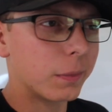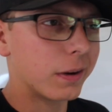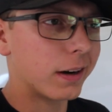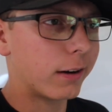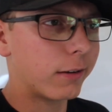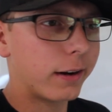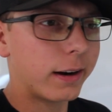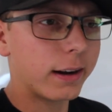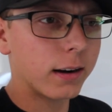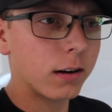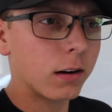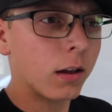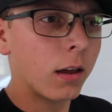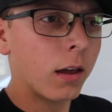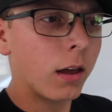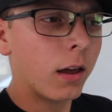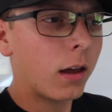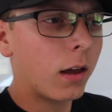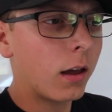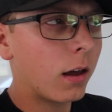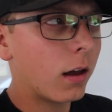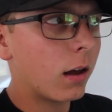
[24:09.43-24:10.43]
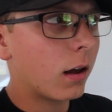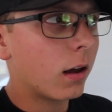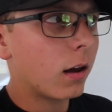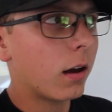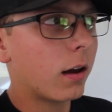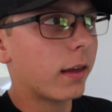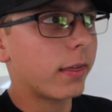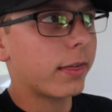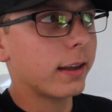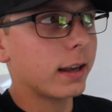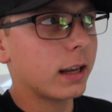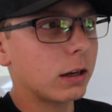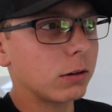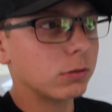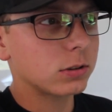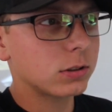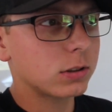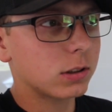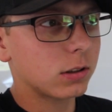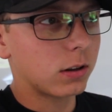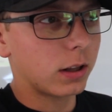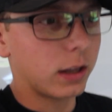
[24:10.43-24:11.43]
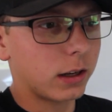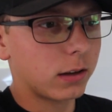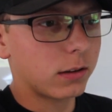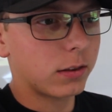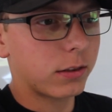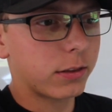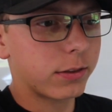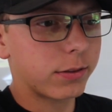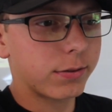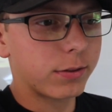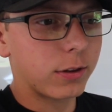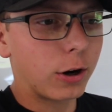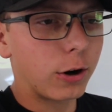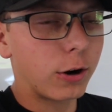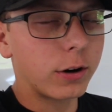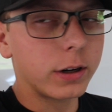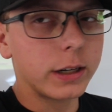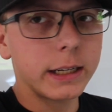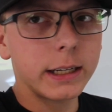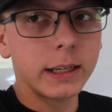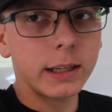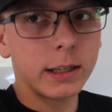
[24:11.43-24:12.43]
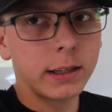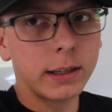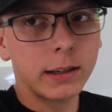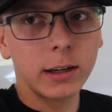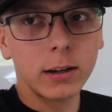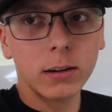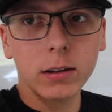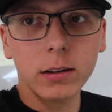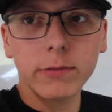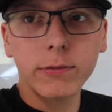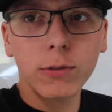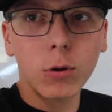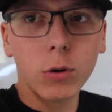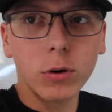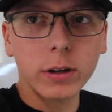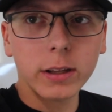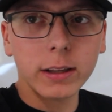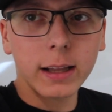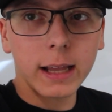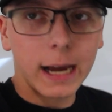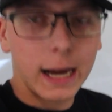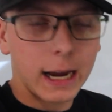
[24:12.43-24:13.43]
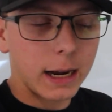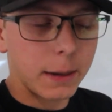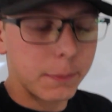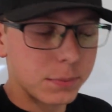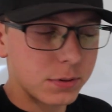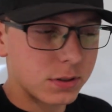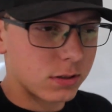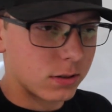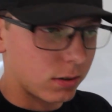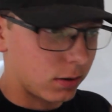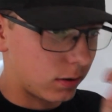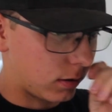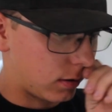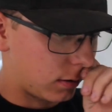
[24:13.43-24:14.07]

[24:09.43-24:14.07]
But I ran, I think it was like 30, nearly 40 laps.